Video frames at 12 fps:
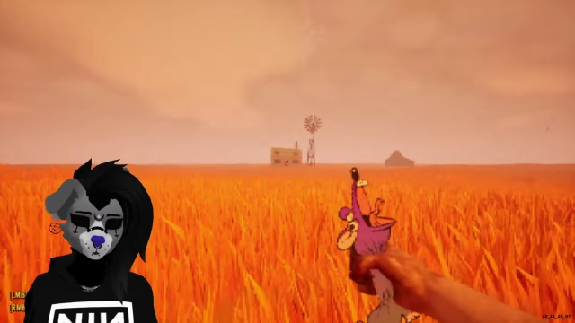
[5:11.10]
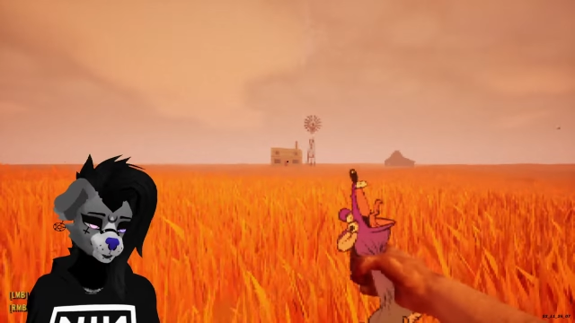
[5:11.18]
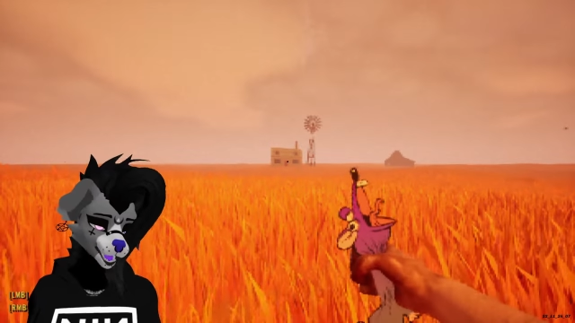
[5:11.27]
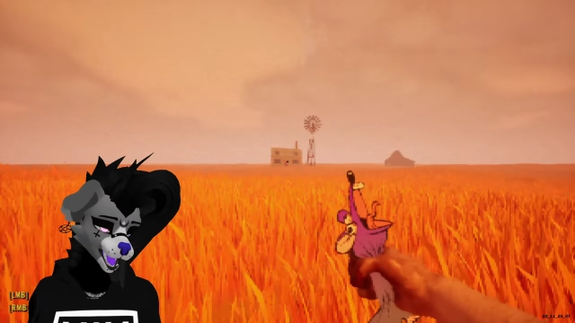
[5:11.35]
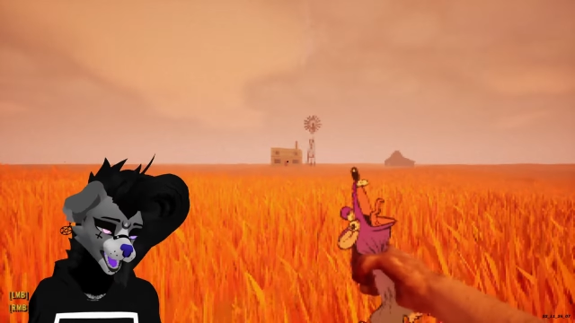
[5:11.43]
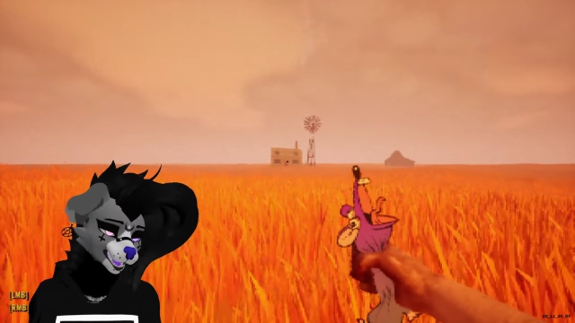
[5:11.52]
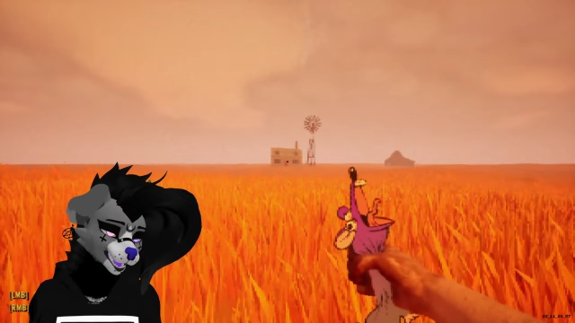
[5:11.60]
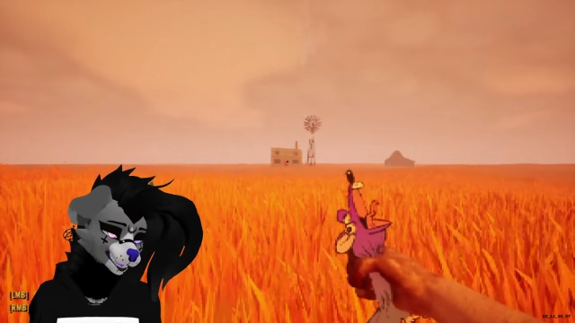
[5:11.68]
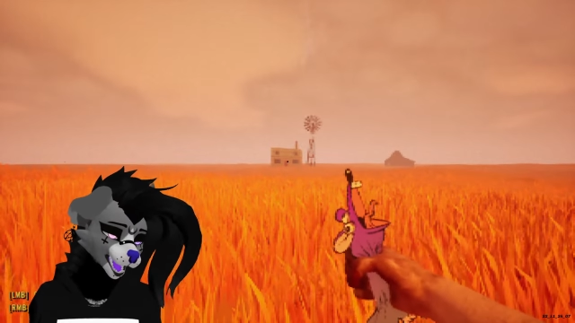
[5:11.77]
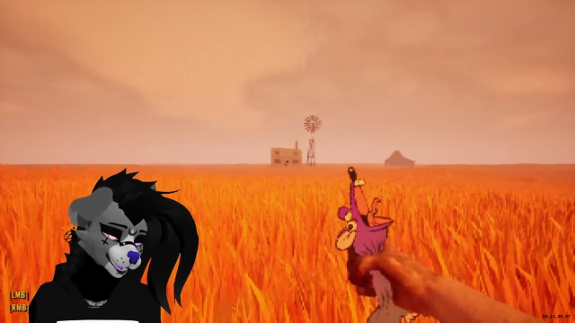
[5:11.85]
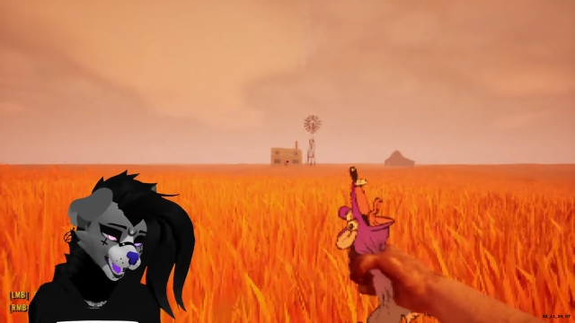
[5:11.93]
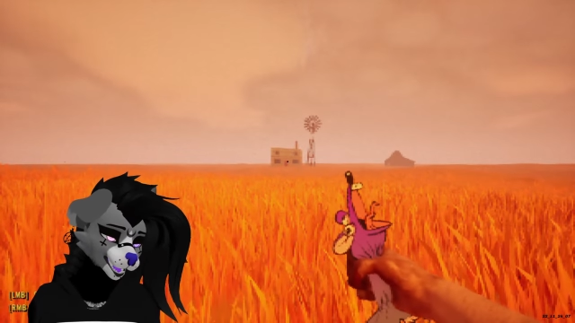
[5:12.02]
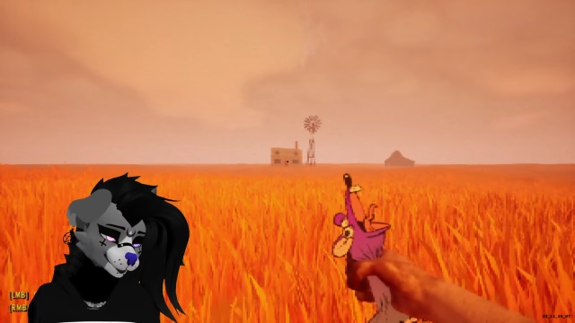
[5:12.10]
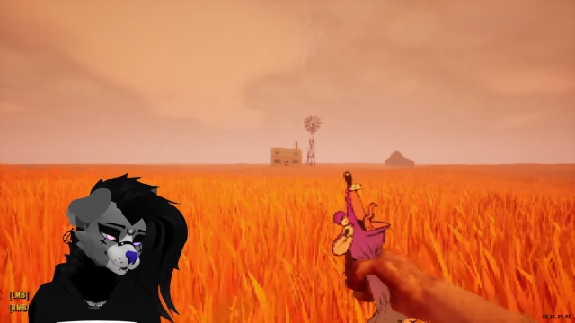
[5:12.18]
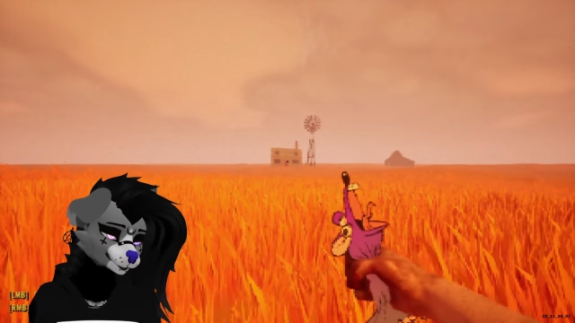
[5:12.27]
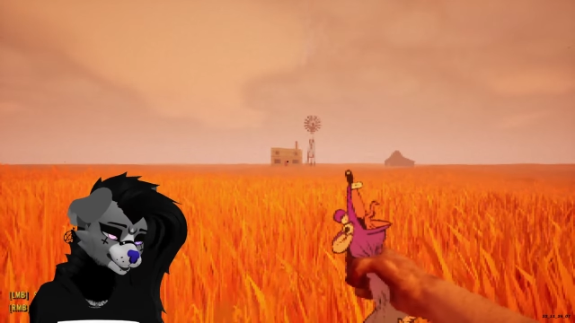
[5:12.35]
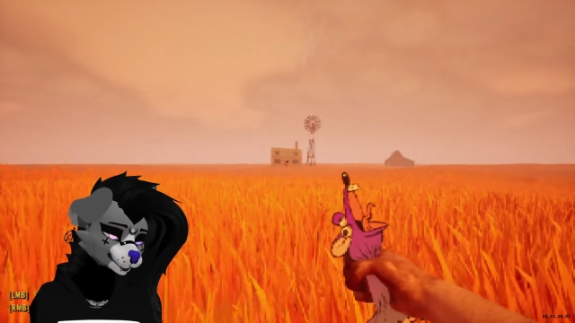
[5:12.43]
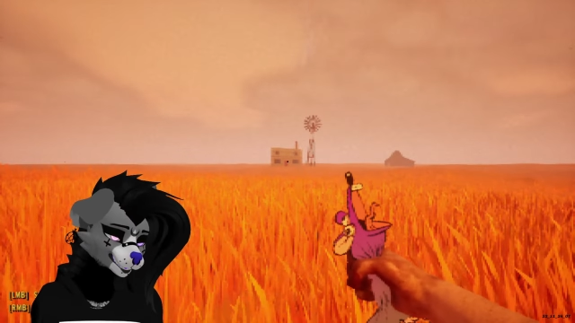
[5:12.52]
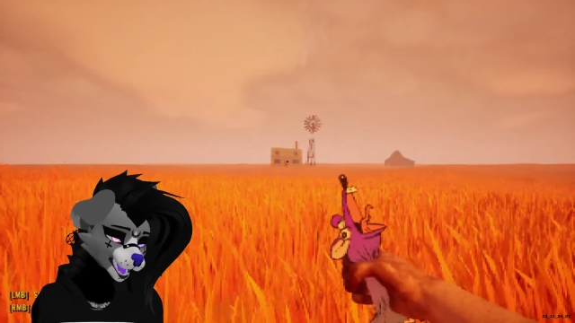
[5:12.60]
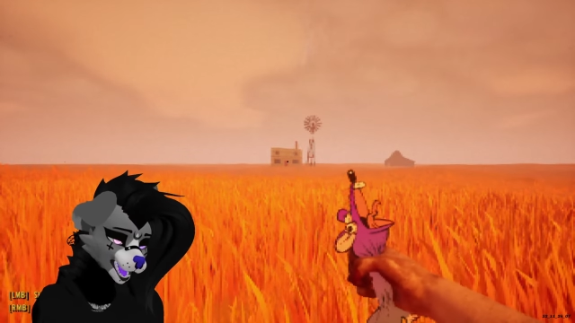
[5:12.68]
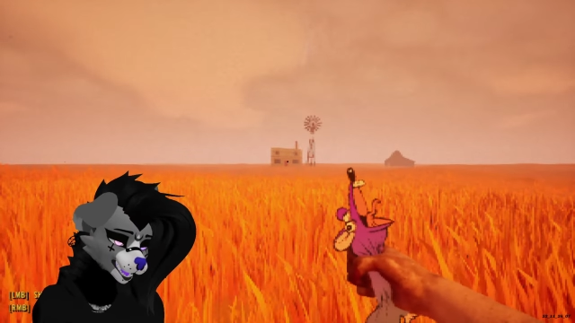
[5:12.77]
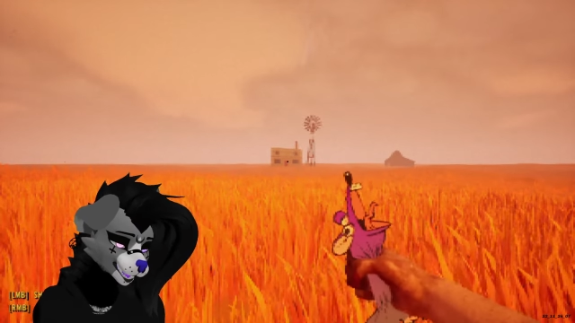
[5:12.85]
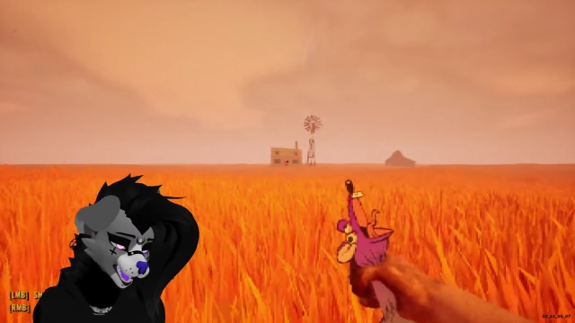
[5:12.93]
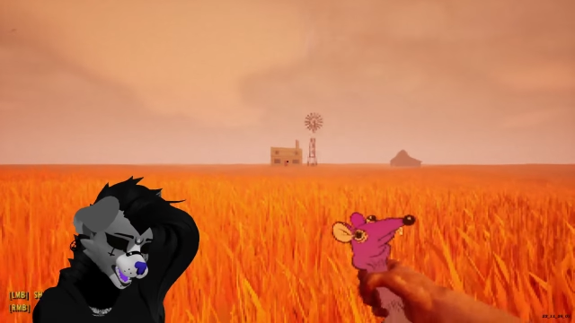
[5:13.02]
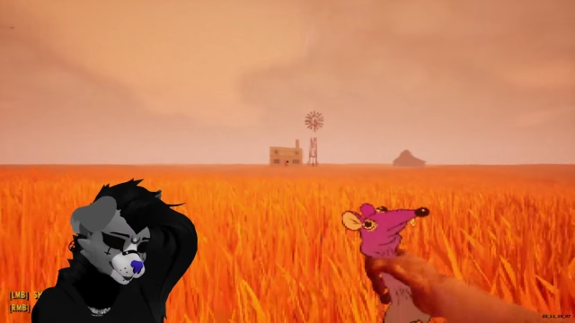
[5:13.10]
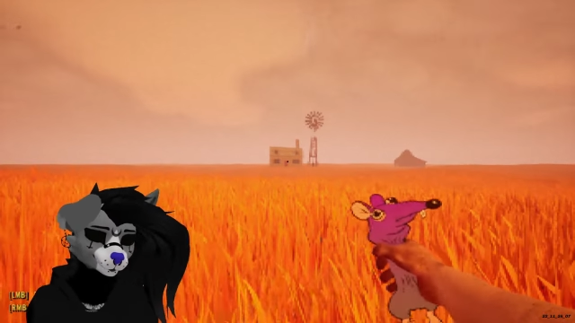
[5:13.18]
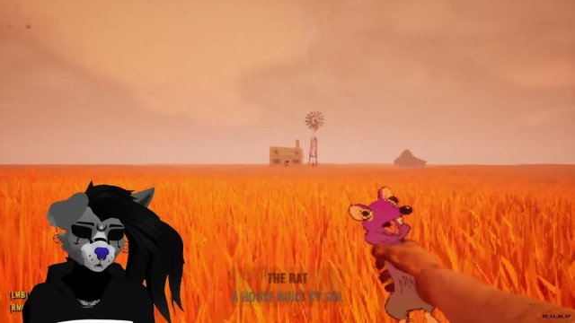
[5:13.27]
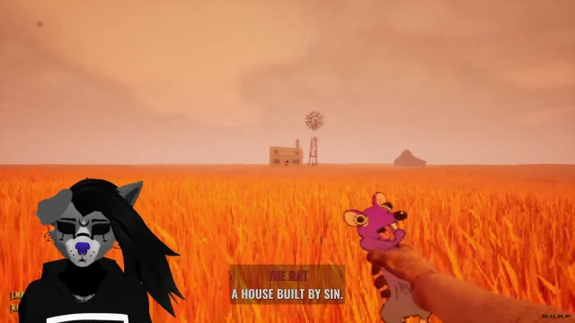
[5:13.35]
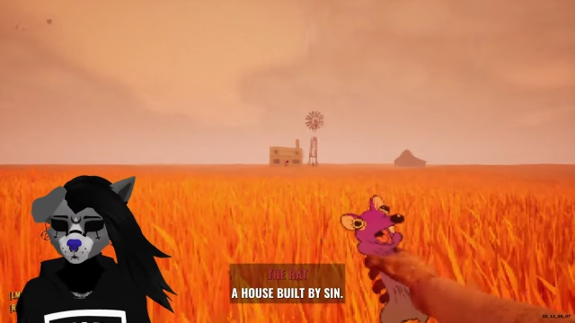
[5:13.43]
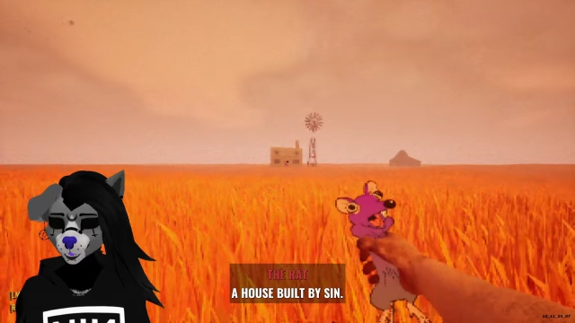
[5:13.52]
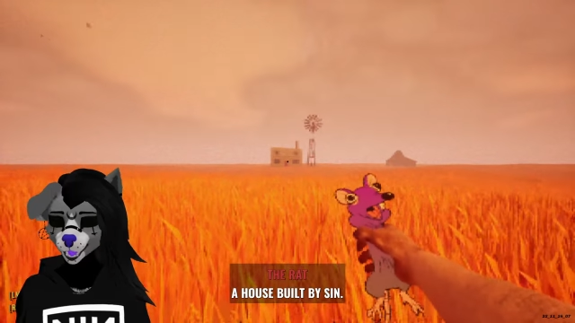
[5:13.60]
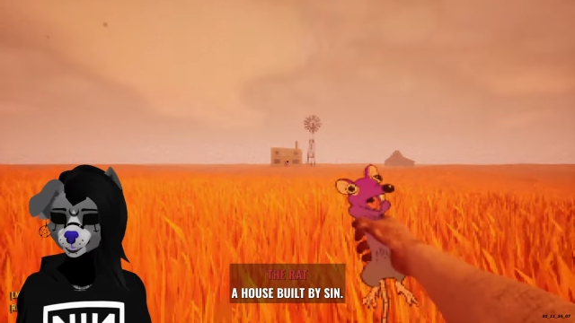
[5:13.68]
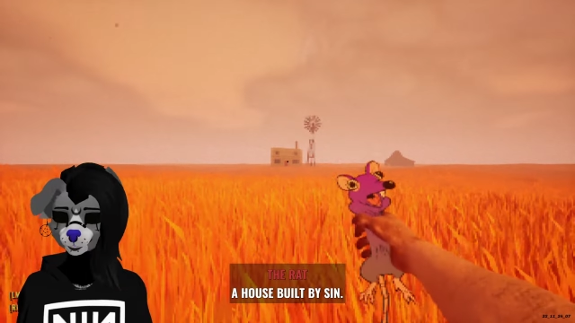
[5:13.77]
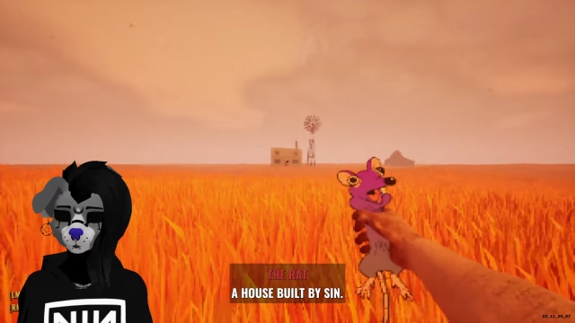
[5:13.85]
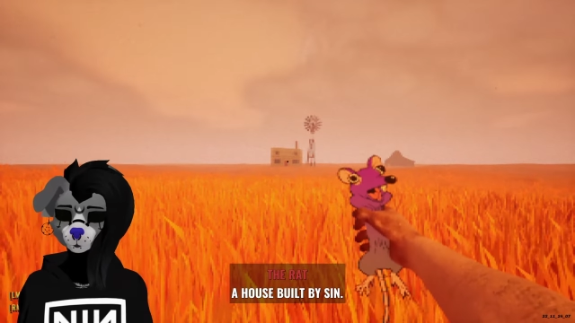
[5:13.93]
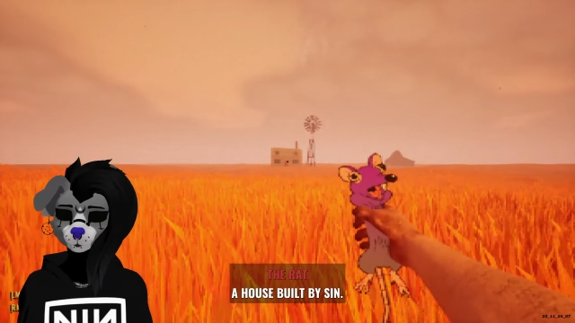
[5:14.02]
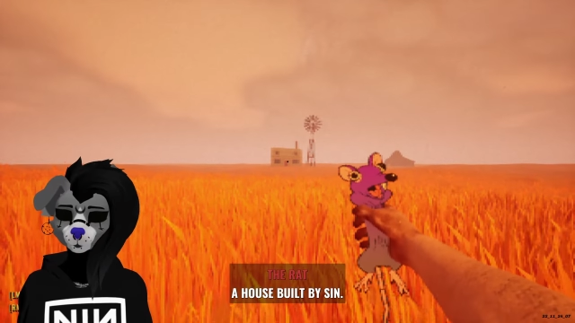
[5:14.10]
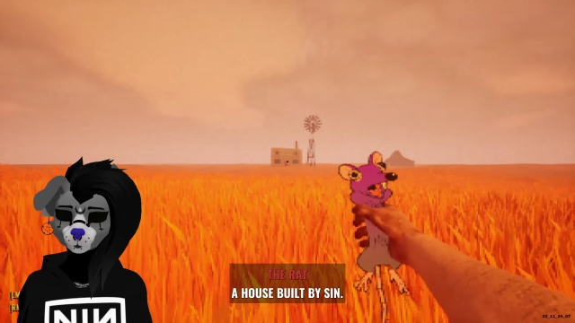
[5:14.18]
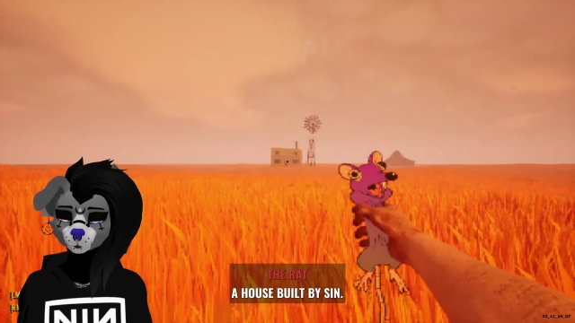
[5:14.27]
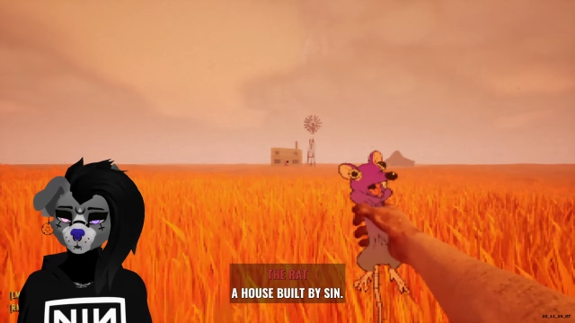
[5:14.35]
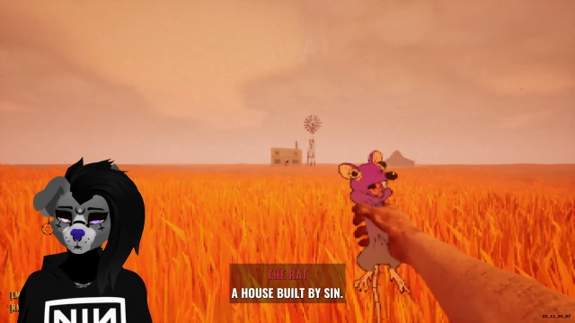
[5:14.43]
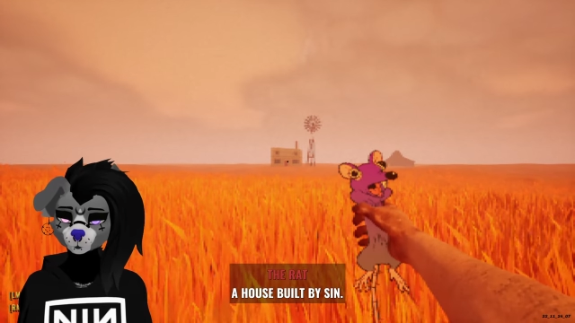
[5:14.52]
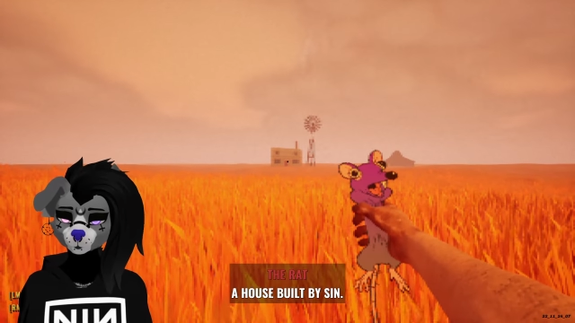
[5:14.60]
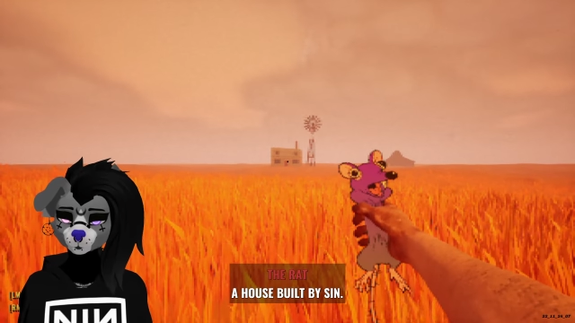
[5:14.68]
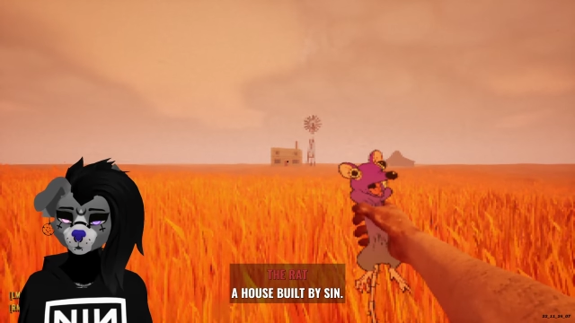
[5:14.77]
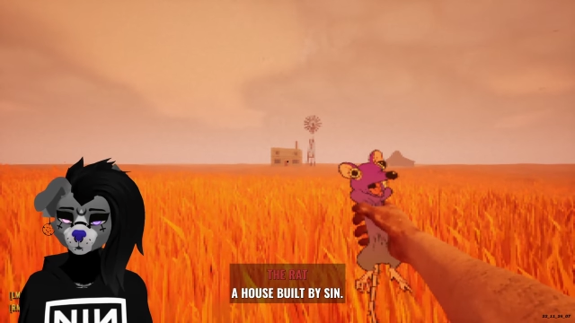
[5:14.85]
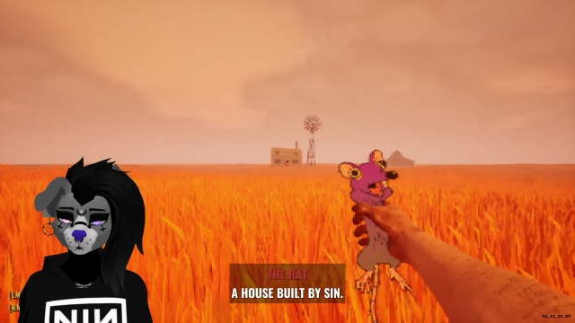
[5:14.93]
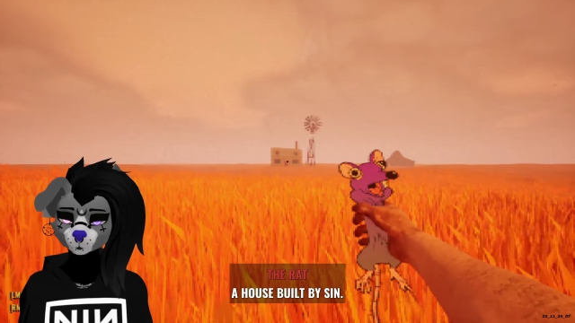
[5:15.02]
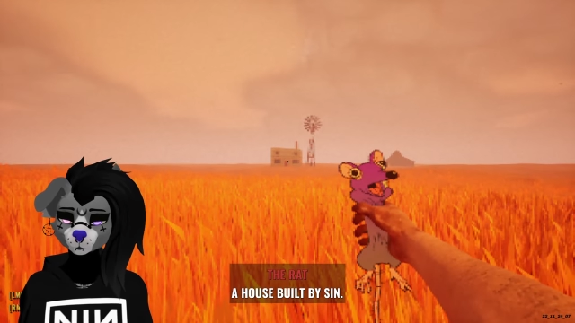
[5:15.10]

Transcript: Nobody's mouth can be seen.